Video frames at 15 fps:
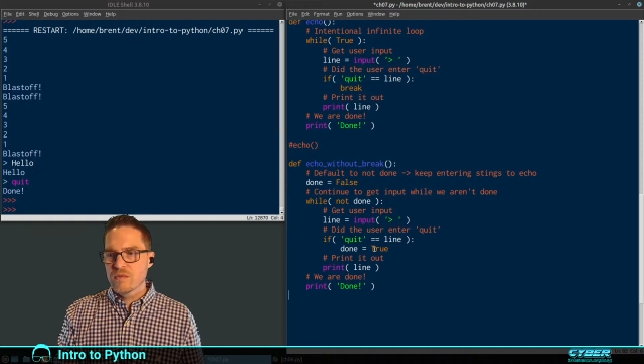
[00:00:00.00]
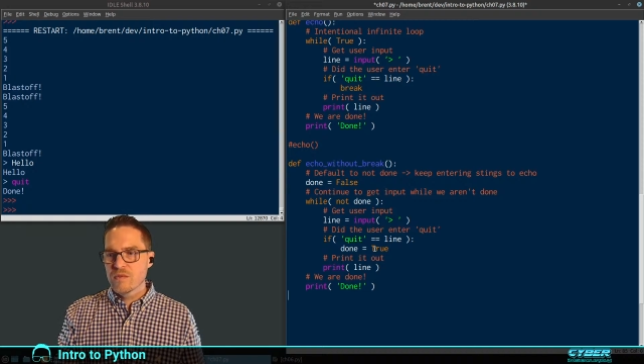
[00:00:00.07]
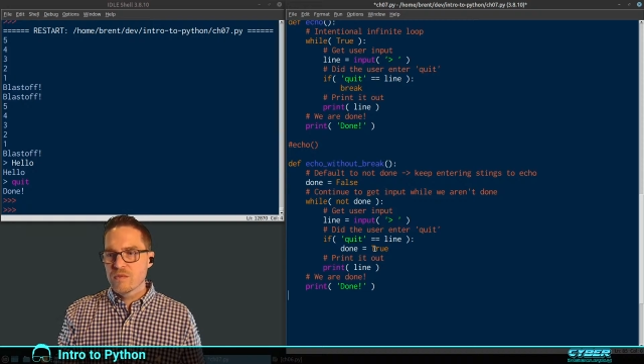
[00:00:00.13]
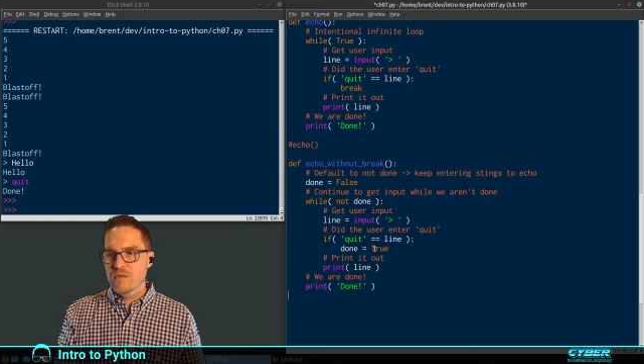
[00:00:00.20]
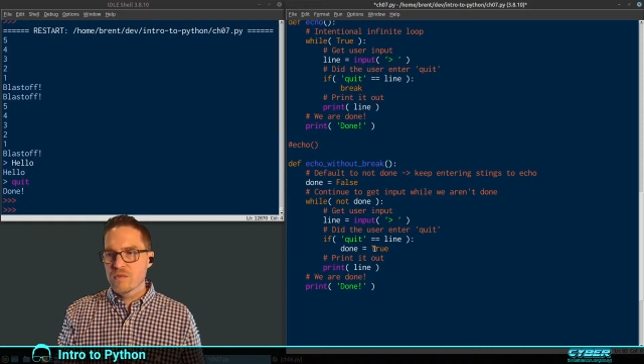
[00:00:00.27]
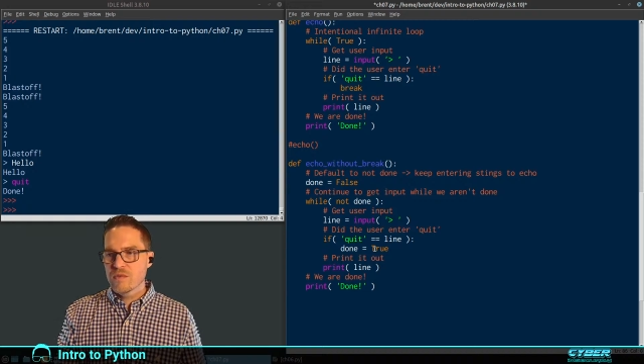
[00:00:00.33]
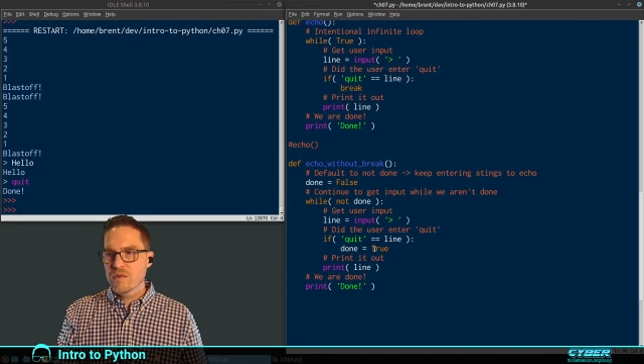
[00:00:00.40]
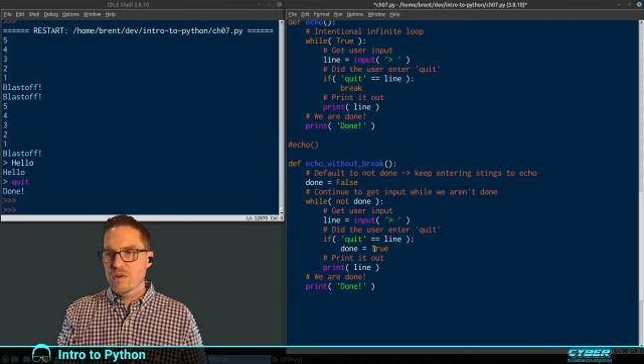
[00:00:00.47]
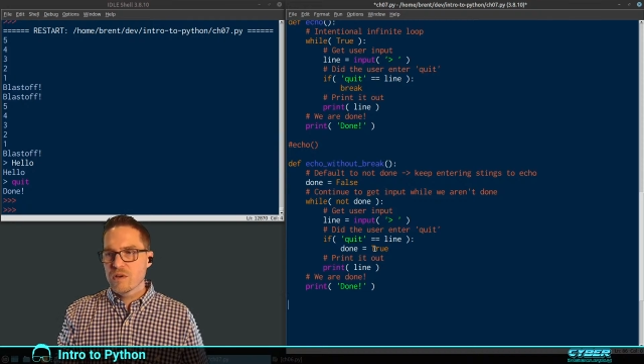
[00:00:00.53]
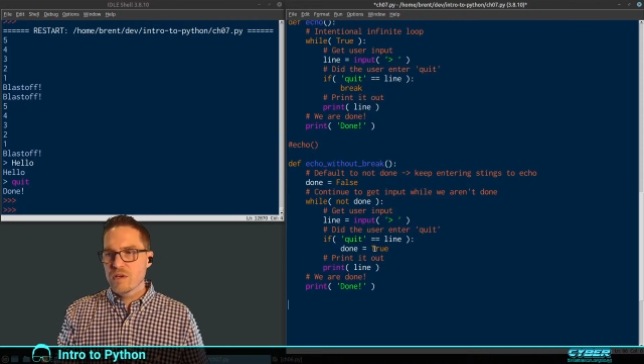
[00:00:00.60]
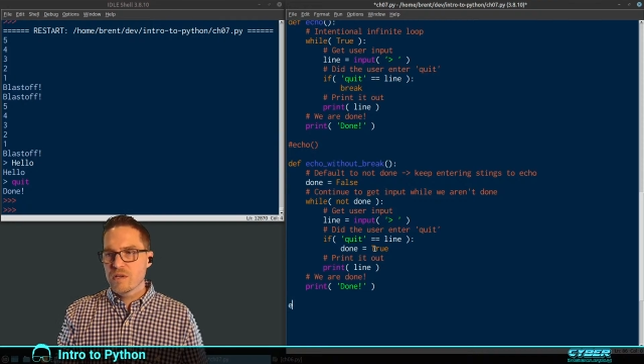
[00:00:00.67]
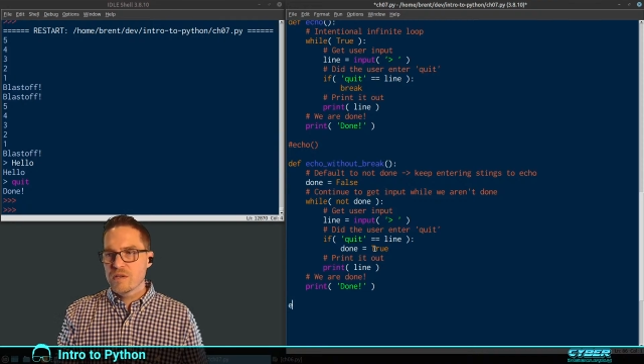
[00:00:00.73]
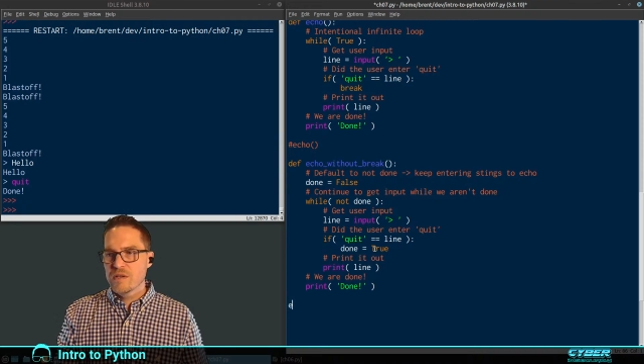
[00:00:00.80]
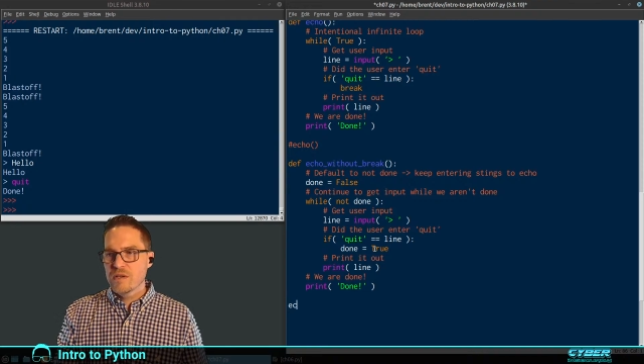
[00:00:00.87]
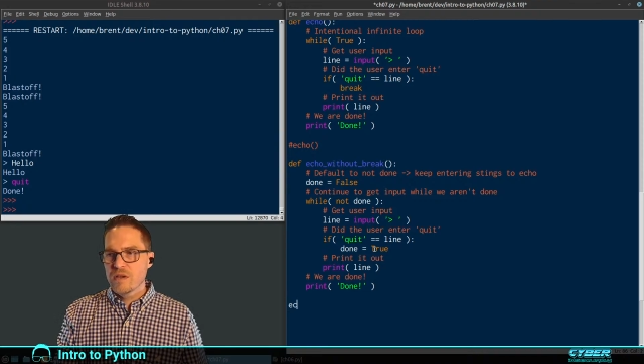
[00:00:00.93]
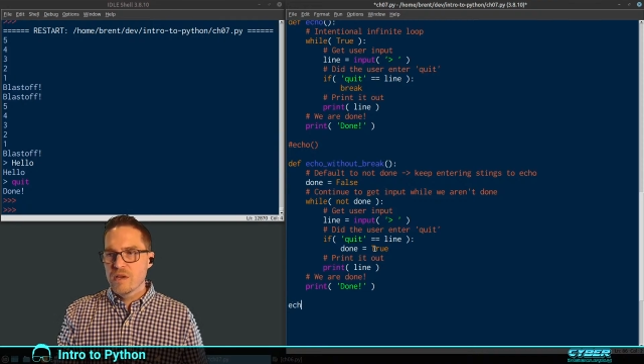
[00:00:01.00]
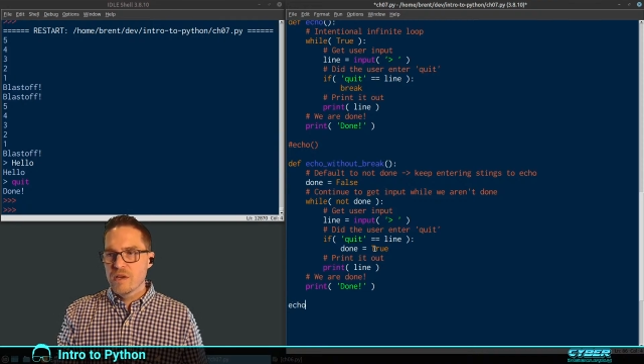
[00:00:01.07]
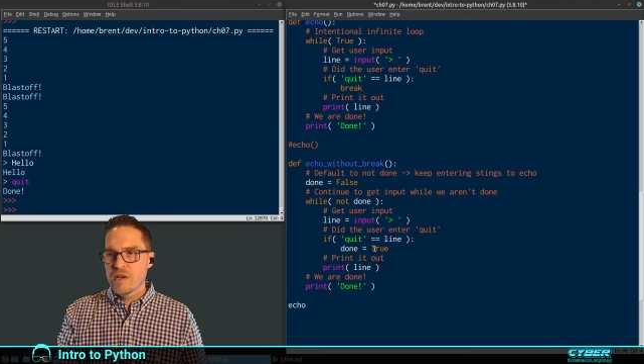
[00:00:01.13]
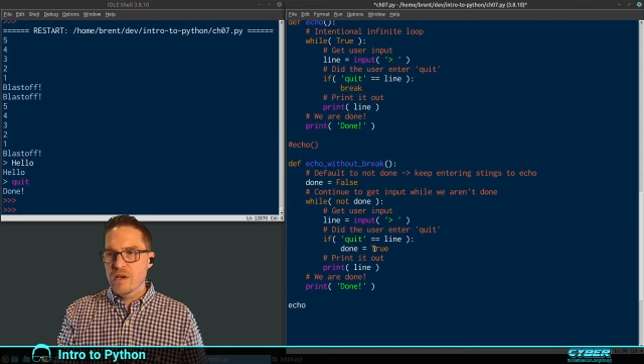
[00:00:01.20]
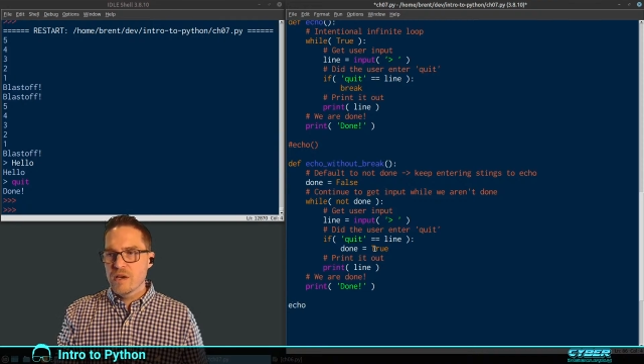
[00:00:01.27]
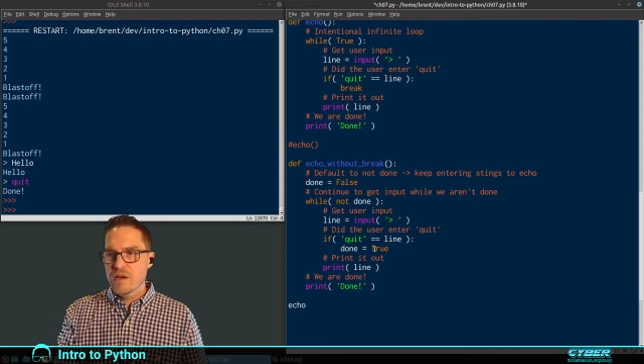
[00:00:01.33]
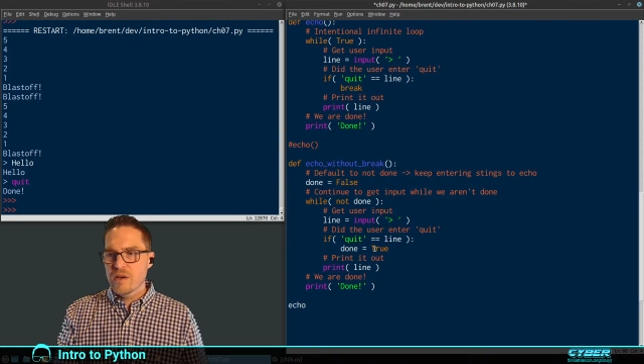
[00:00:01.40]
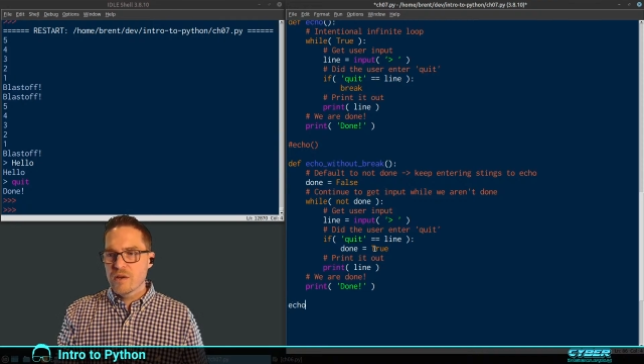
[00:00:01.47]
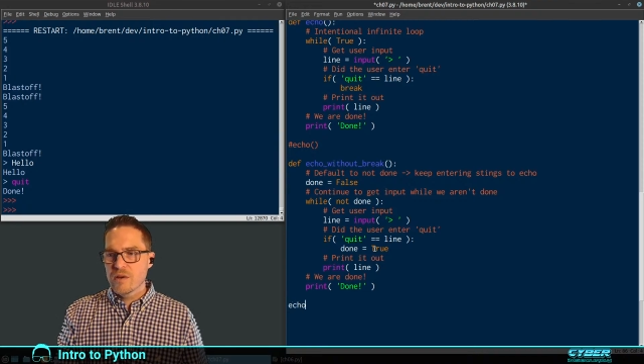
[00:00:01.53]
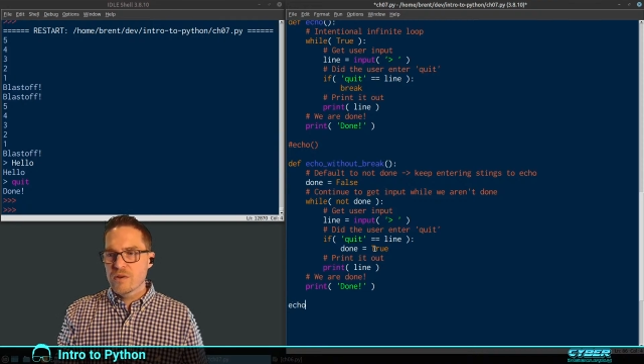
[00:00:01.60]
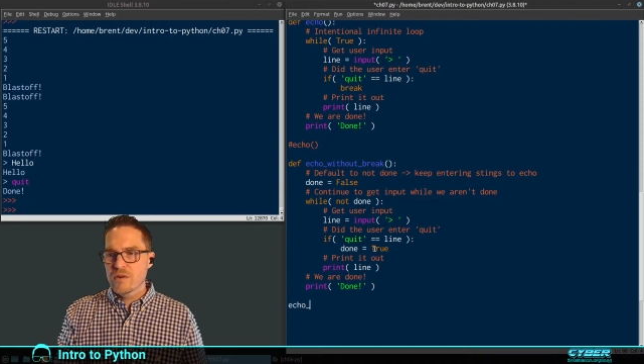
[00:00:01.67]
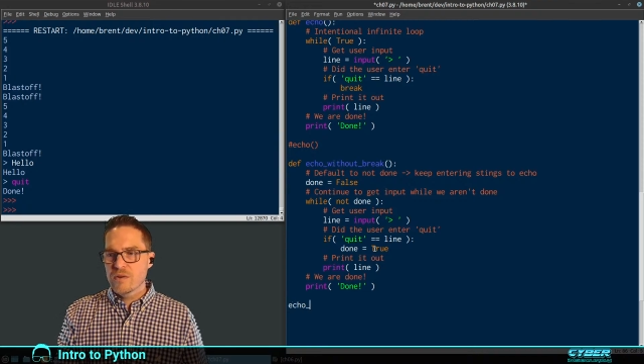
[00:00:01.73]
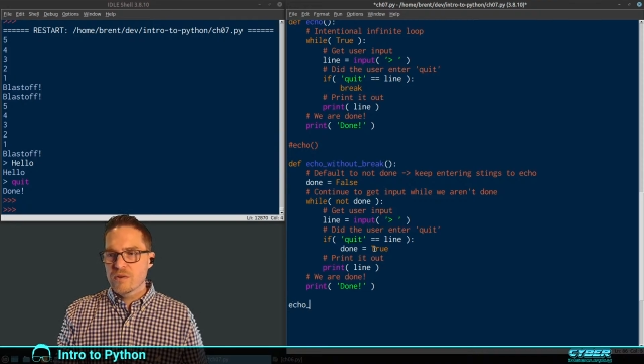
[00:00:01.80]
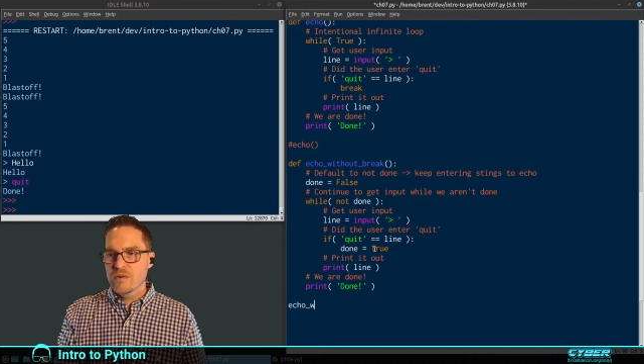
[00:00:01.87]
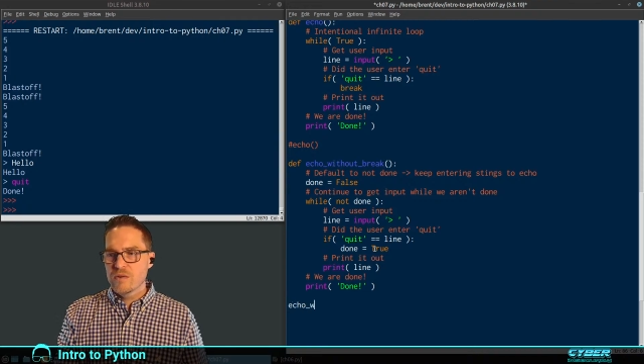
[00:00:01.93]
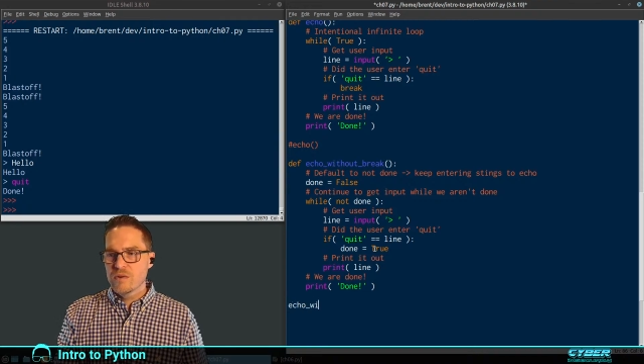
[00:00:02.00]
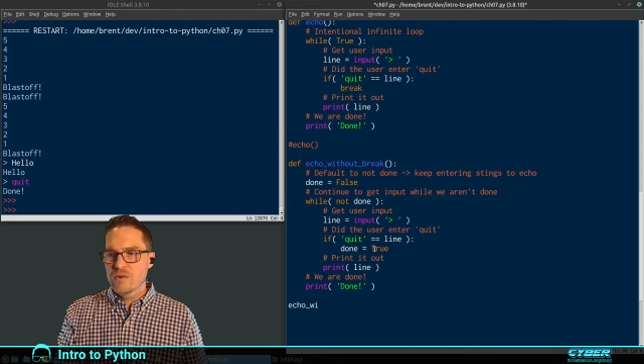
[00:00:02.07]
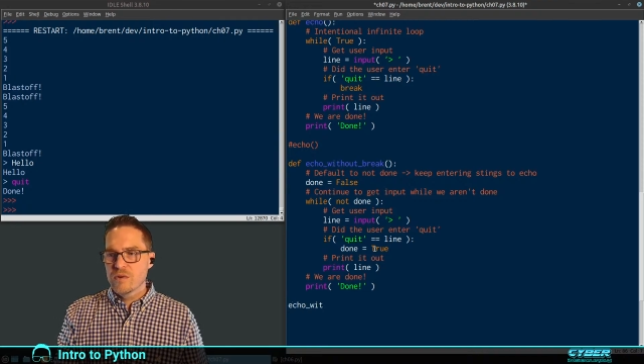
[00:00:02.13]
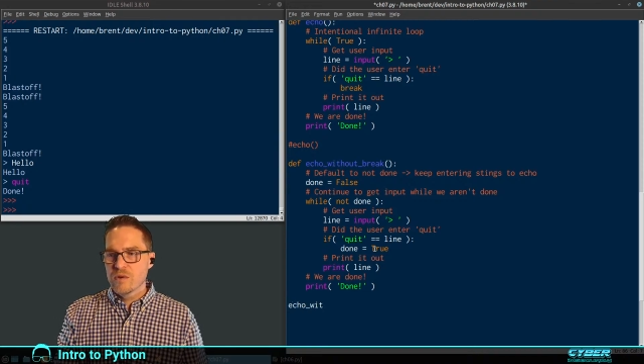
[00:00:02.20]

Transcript: All right. Echo